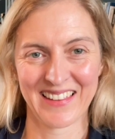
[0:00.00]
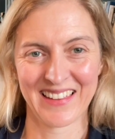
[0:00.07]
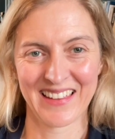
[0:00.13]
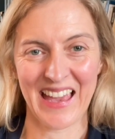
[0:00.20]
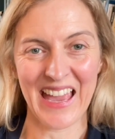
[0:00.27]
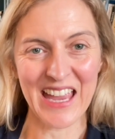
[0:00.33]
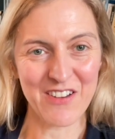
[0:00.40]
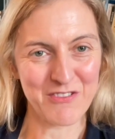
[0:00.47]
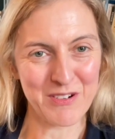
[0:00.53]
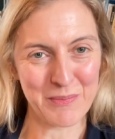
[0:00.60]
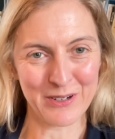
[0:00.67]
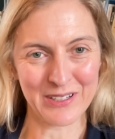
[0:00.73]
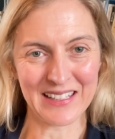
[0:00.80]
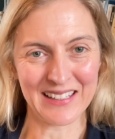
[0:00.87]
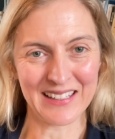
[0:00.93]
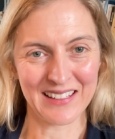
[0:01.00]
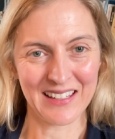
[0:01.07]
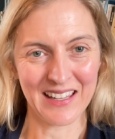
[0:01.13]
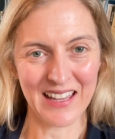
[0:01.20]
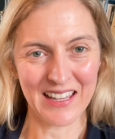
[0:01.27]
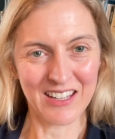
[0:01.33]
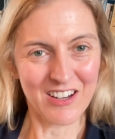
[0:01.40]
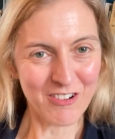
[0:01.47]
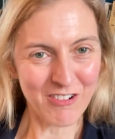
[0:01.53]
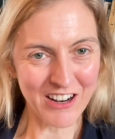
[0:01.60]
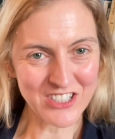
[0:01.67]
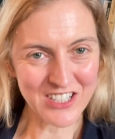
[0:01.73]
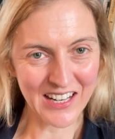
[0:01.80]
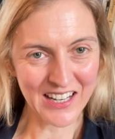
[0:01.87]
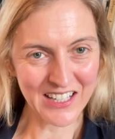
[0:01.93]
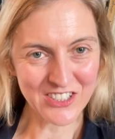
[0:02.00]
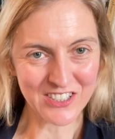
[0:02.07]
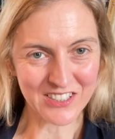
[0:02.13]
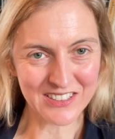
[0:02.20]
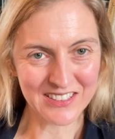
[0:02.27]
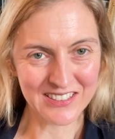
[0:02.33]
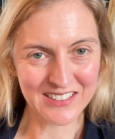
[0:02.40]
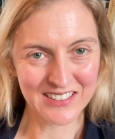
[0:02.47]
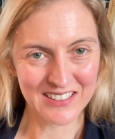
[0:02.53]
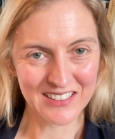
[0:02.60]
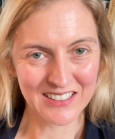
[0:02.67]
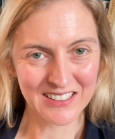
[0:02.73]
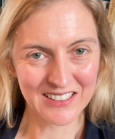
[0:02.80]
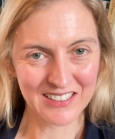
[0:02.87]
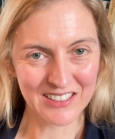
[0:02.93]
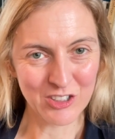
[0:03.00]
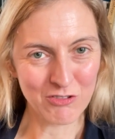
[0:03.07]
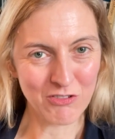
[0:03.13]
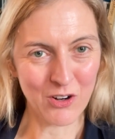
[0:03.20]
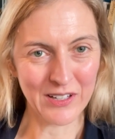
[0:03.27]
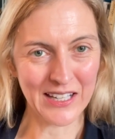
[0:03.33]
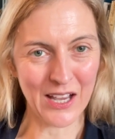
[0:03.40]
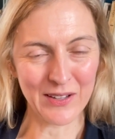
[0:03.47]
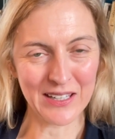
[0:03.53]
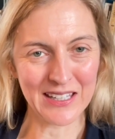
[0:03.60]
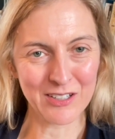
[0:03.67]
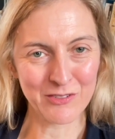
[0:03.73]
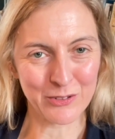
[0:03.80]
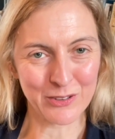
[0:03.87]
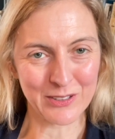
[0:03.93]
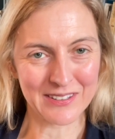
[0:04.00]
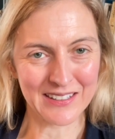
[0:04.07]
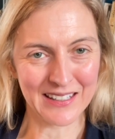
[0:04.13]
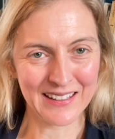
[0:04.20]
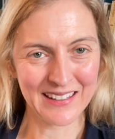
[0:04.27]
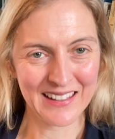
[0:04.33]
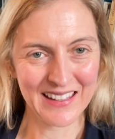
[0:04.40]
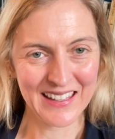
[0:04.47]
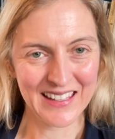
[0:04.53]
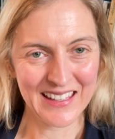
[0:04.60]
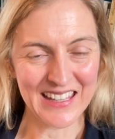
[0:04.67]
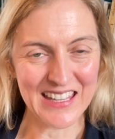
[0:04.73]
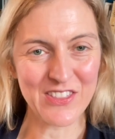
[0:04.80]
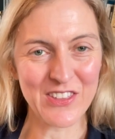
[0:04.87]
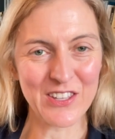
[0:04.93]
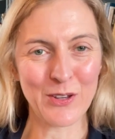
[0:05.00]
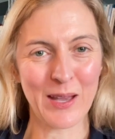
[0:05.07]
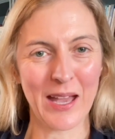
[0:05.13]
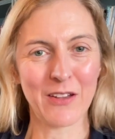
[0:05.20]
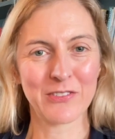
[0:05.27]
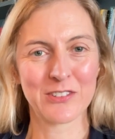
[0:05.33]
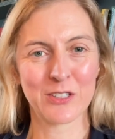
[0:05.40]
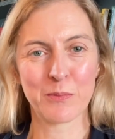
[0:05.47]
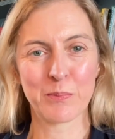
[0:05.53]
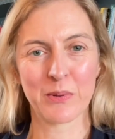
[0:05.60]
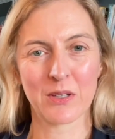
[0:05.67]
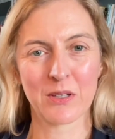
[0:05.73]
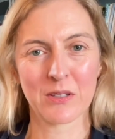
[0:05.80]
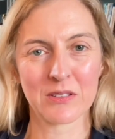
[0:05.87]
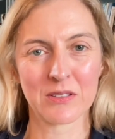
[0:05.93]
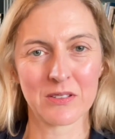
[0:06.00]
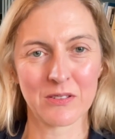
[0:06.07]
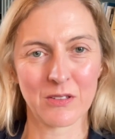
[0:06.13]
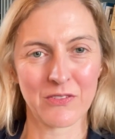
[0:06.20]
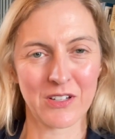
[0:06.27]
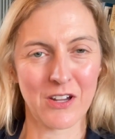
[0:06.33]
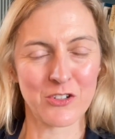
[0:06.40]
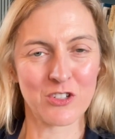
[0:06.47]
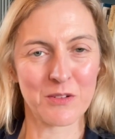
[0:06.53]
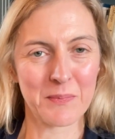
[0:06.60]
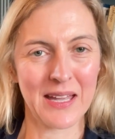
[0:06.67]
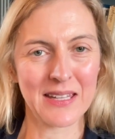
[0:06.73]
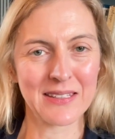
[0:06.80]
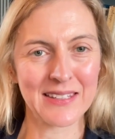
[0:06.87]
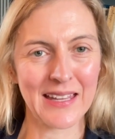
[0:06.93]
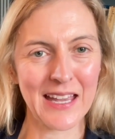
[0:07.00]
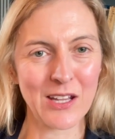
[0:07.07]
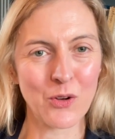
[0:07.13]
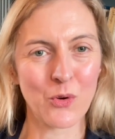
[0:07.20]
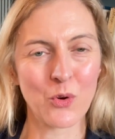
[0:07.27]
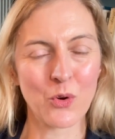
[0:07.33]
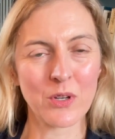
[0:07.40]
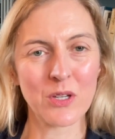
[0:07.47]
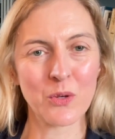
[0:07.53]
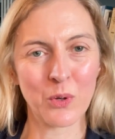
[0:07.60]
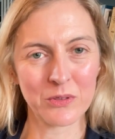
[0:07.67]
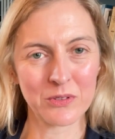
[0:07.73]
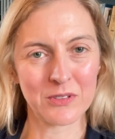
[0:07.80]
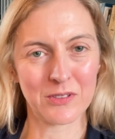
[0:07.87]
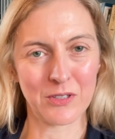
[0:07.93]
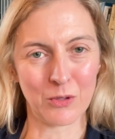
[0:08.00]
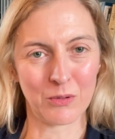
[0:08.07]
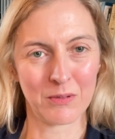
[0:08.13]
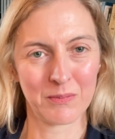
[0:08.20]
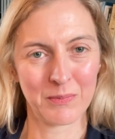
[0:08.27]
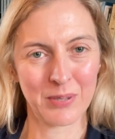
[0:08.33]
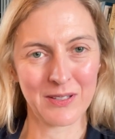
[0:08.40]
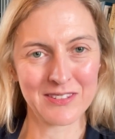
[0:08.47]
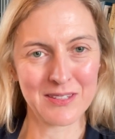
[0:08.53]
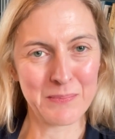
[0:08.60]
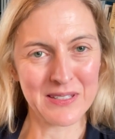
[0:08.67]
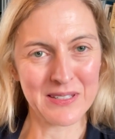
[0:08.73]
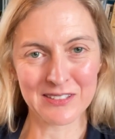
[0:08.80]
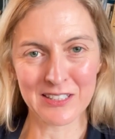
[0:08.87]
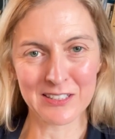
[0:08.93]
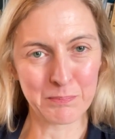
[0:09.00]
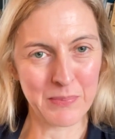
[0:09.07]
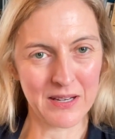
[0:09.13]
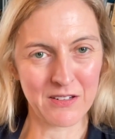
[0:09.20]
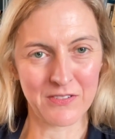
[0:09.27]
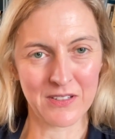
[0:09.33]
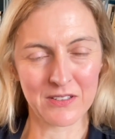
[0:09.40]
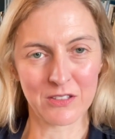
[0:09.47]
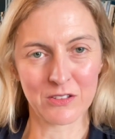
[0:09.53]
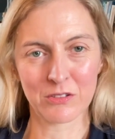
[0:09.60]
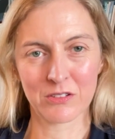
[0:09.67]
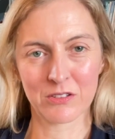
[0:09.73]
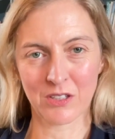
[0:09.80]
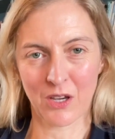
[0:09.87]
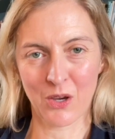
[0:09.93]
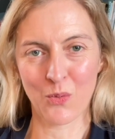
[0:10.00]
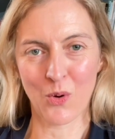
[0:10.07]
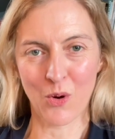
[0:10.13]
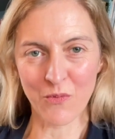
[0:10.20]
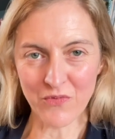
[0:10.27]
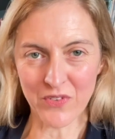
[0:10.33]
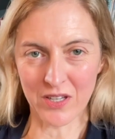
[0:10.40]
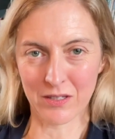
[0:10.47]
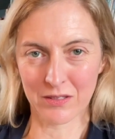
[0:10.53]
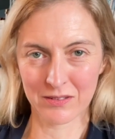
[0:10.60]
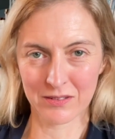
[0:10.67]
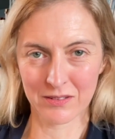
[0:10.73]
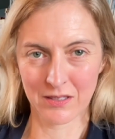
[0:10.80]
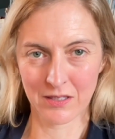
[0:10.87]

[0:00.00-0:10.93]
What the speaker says: Hey everybody, congratulations! You're rolling out e-invoicing. Either you have to because of a country mandate or you want to because the business benefits are so obvious.